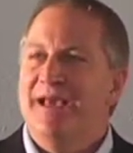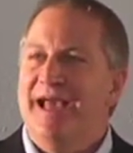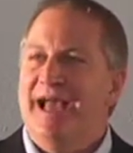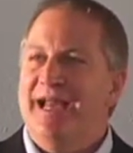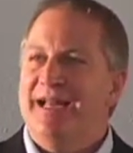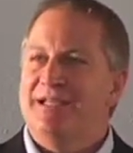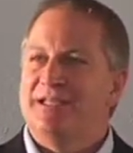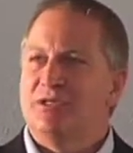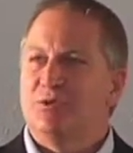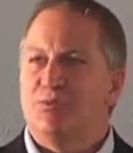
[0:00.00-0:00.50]

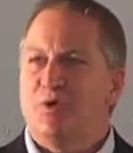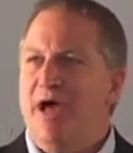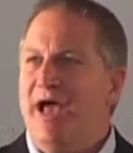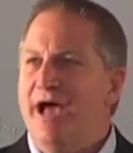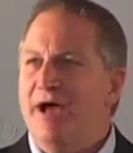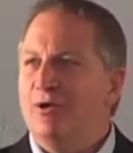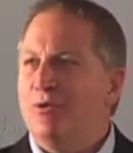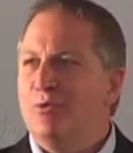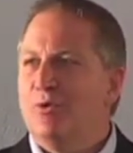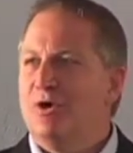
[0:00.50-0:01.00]
And he says, Well,
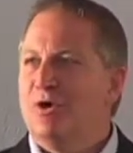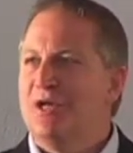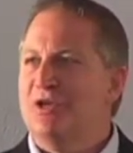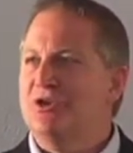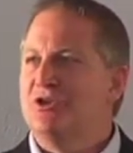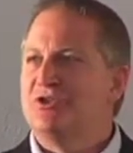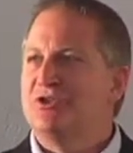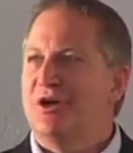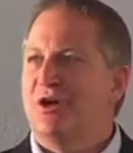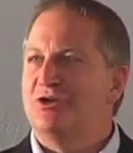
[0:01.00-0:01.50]
how in the world can
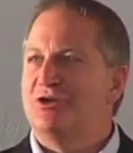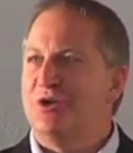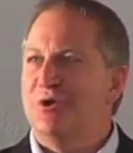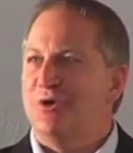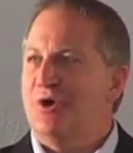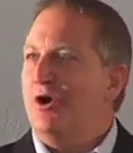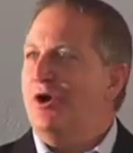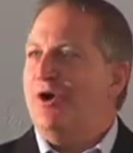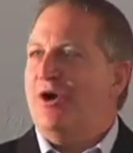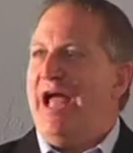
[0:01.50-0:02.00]
you start your
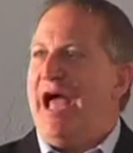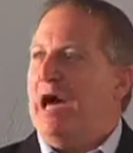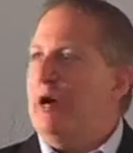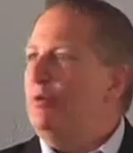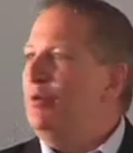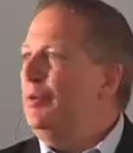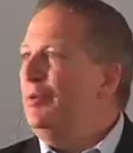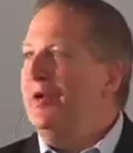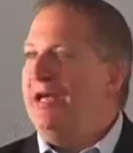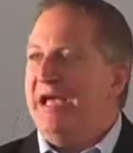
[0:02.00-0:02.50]
own herd? How
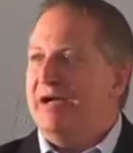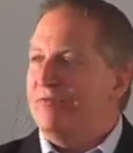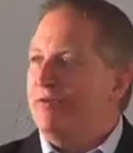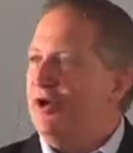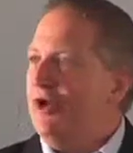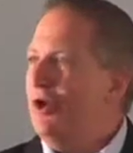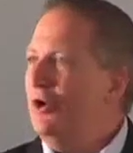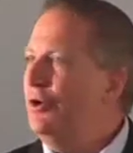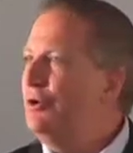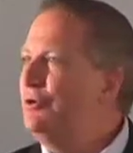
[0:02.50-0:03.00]
will we ever
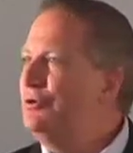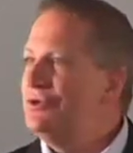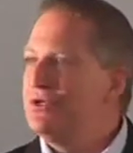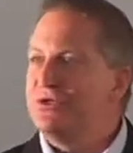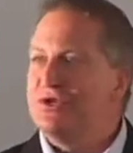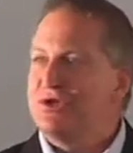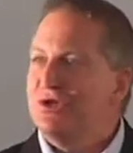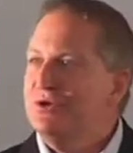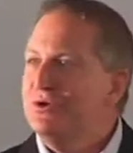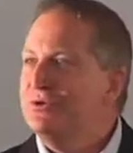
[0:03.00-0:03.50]
know whose
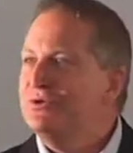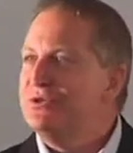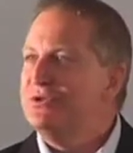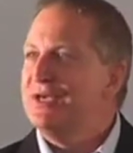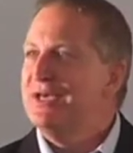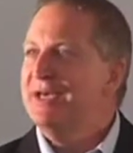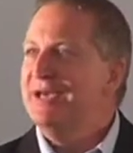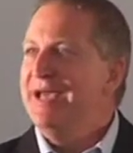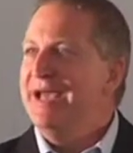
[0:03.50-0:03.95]
is whose?